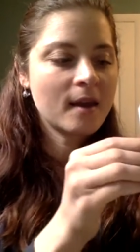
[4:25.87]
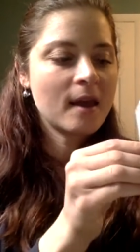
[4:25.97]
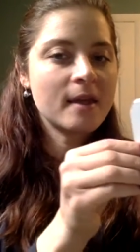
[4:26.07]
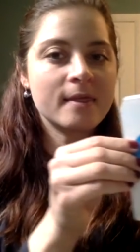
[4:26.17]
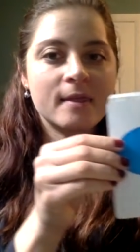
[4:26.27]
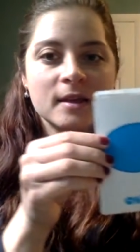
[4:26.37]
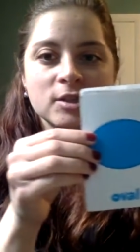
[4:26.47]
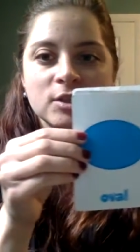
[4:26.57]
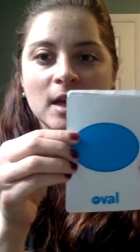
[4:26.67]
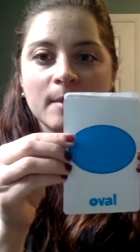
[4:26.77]
And
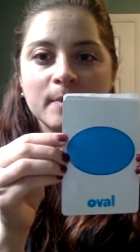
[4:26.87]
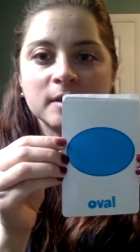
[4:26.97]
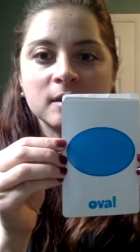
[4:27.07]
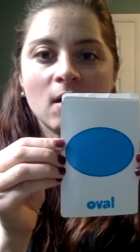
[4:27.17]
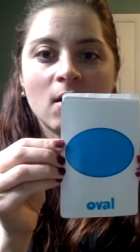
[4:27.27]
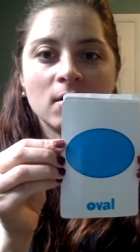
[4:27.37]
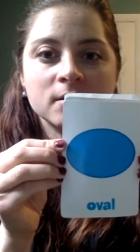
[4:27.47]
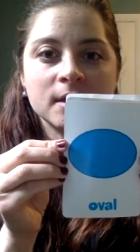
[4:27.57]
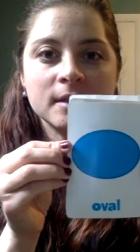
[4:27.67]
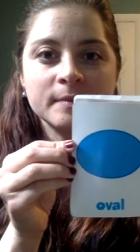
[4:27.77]
this shape is
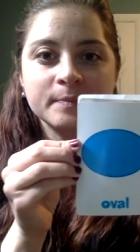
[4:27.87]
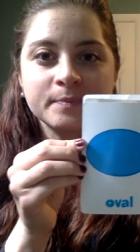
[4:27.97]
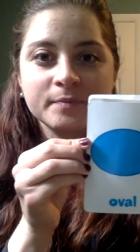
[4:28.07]
called an